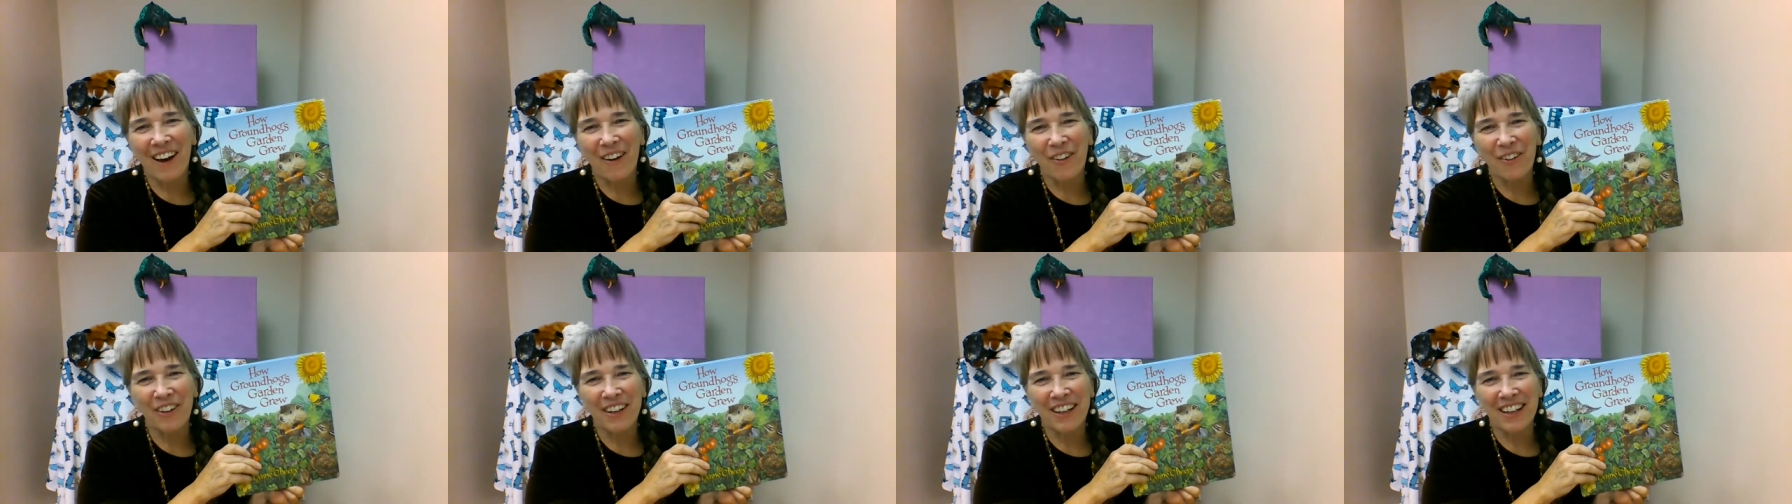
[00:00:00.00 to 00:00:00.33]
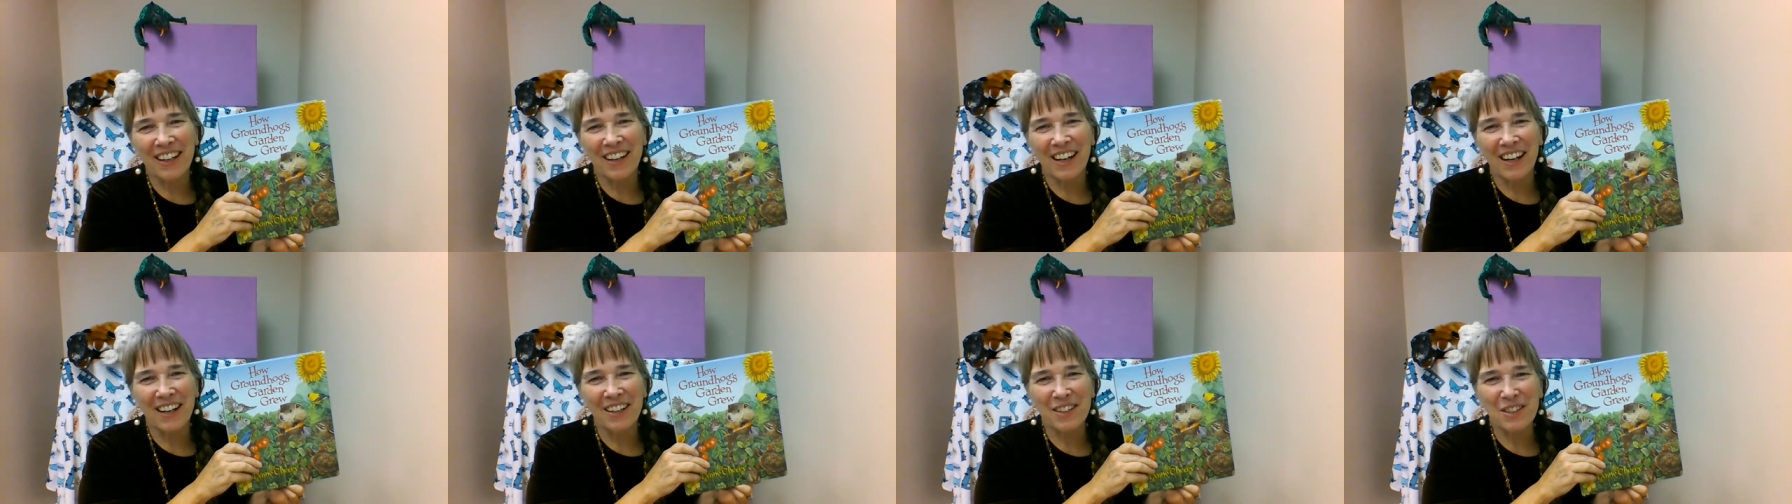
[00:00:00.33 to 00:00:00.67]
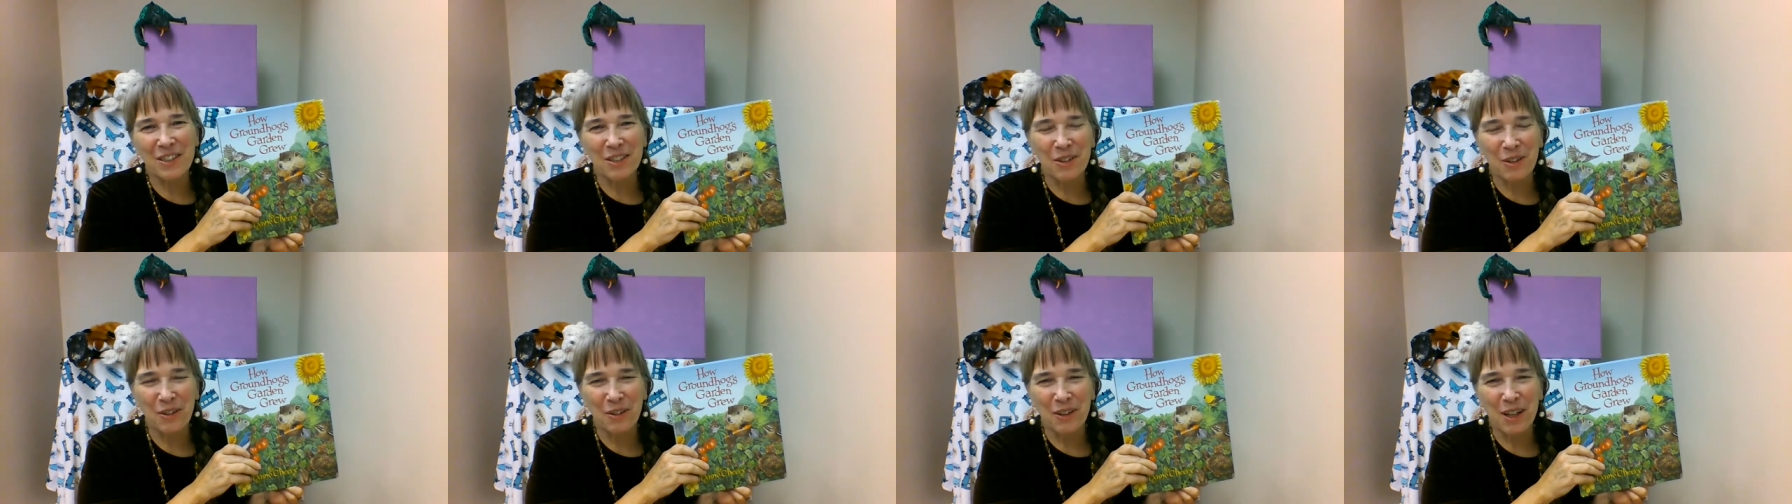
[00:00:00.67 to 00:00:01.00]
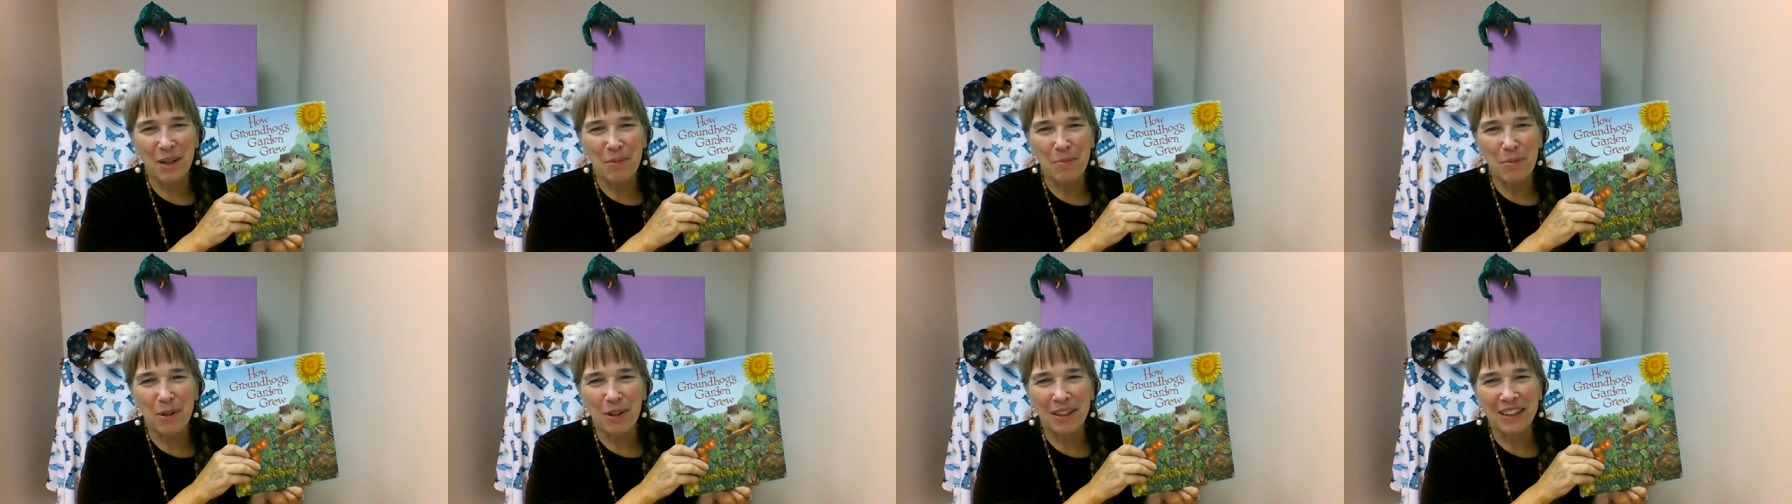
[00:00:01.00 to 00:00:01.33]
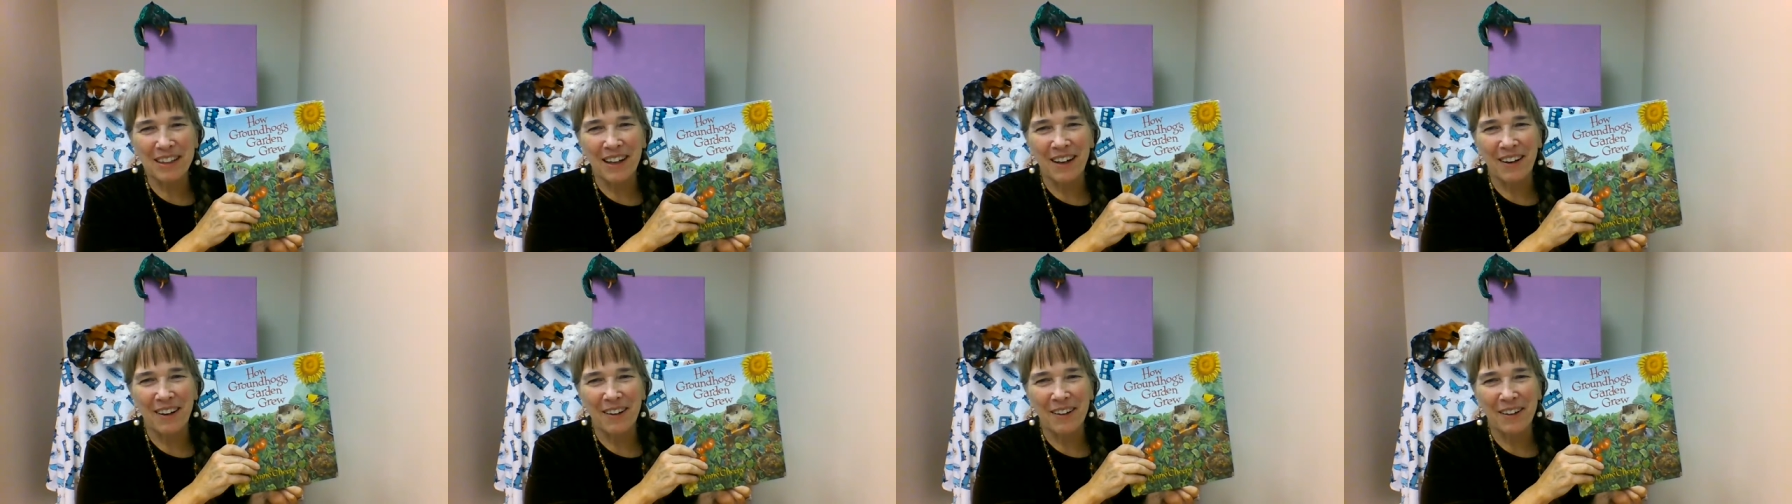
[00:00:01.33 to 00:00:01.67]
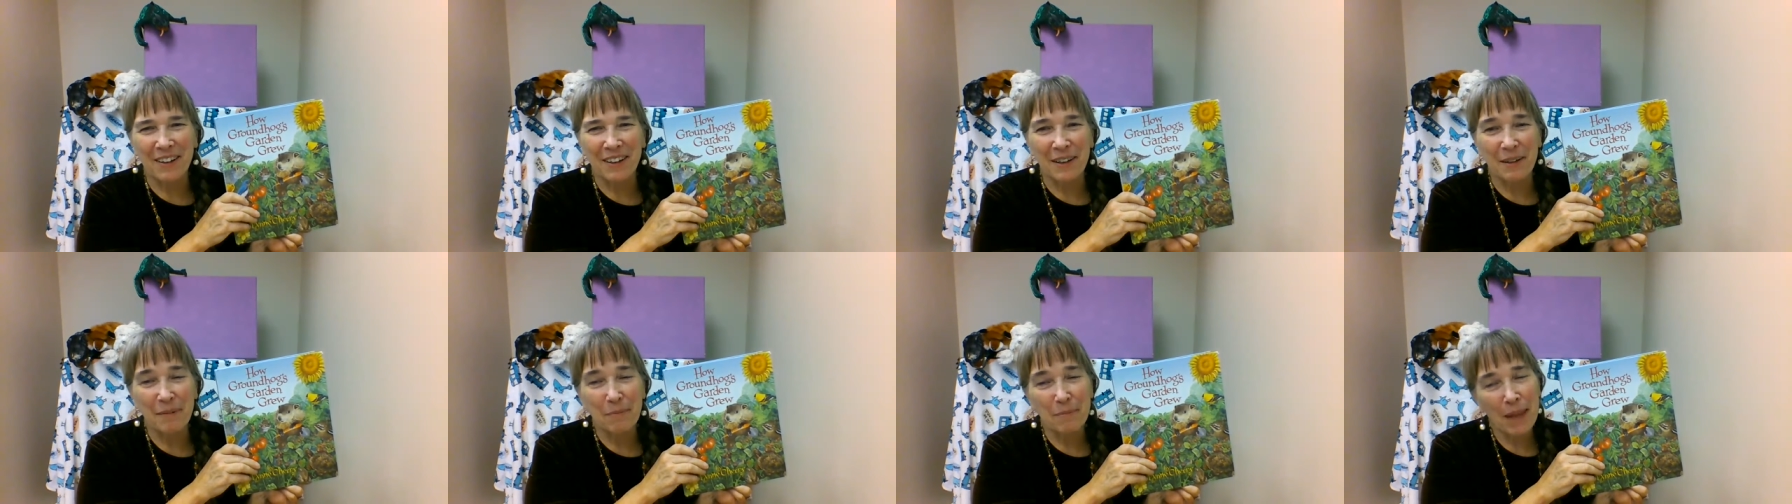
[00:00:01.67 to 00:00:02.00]
out in our storybook
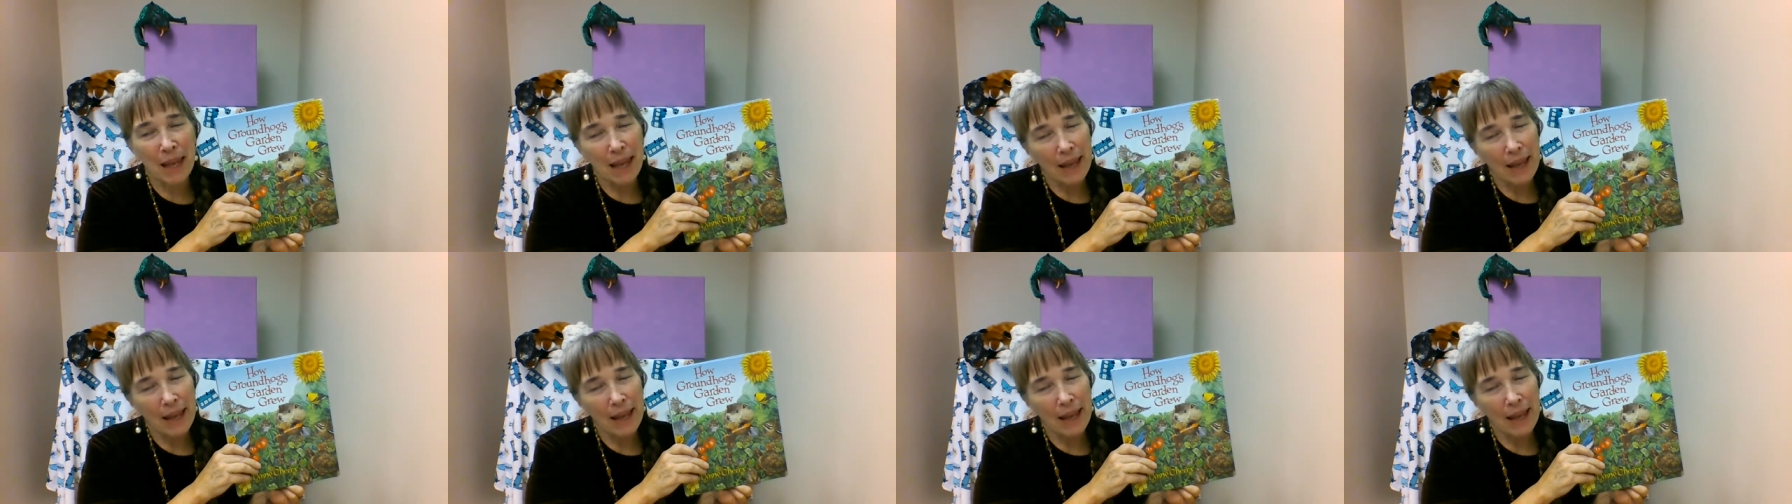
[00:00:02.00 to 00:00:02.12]
garden.